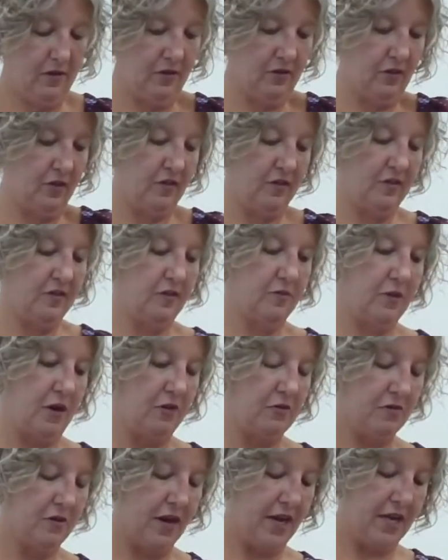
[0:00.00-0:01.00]
So this is
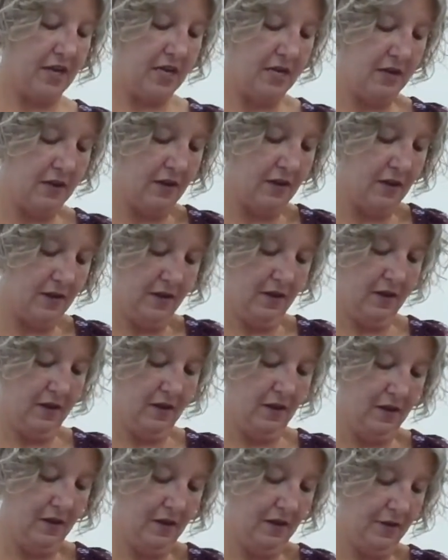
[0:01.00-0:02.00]
about ready.
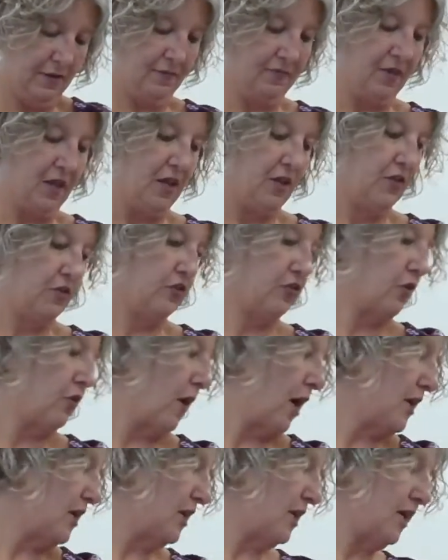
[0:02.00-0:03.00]
So
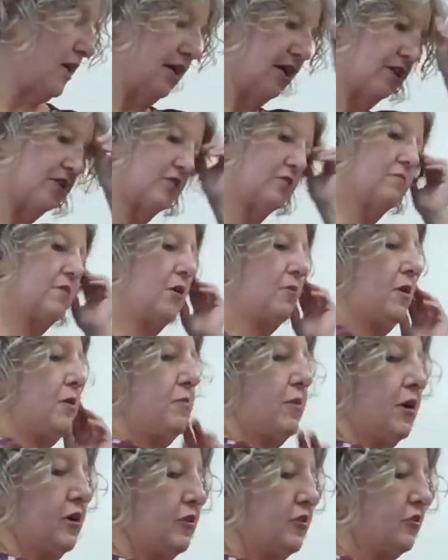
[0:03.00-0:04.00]
I need to melt my
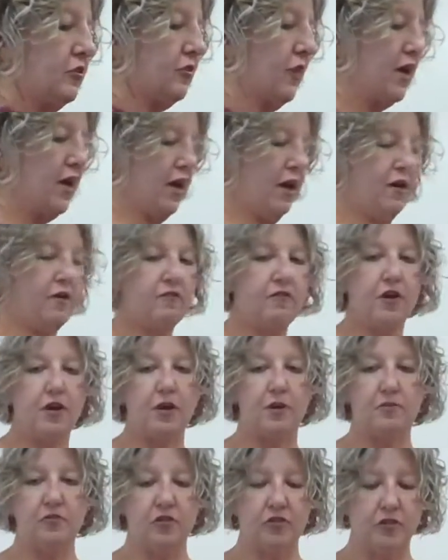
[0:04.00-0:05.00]
butter. So I have
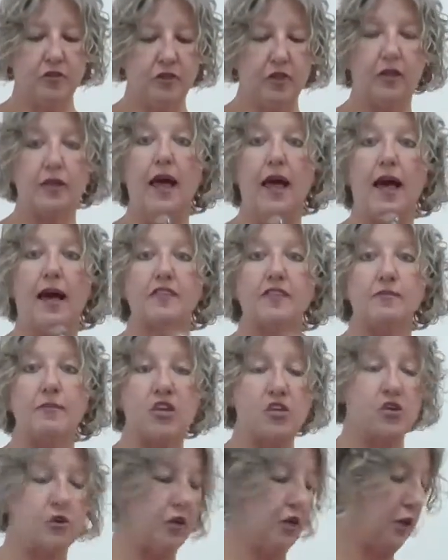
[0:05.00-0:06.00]
um, just a glass
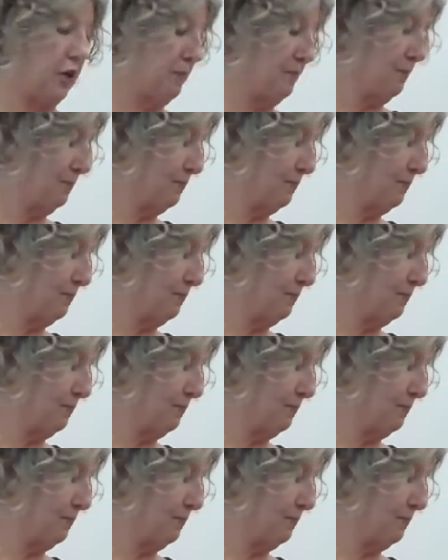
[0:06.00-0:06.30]
measuring cup.